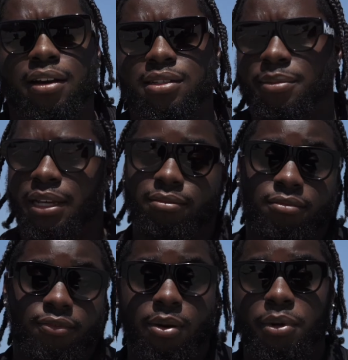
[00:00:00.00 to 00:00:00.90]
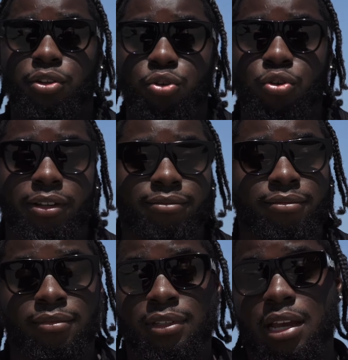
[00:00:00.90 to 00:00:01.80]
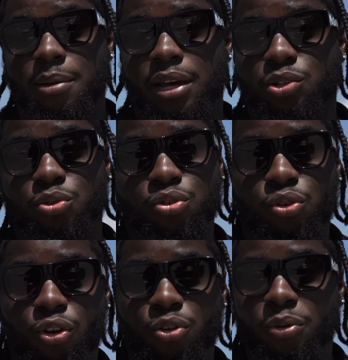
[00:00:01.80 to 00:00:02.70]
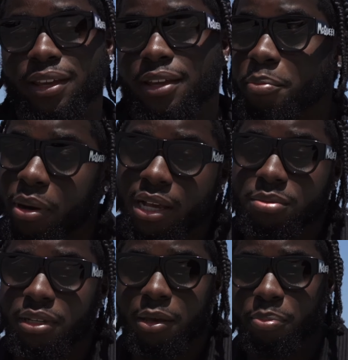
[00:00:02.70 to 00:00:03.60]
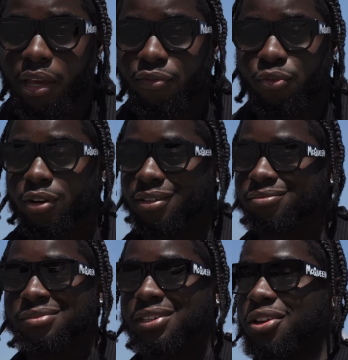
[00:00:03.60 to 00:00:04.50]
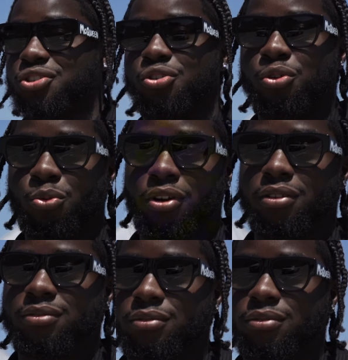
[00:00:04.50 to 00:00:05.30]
because I'm like, if I'm going to do it, I might as well do it all the way and possibly get paid for it and show the world.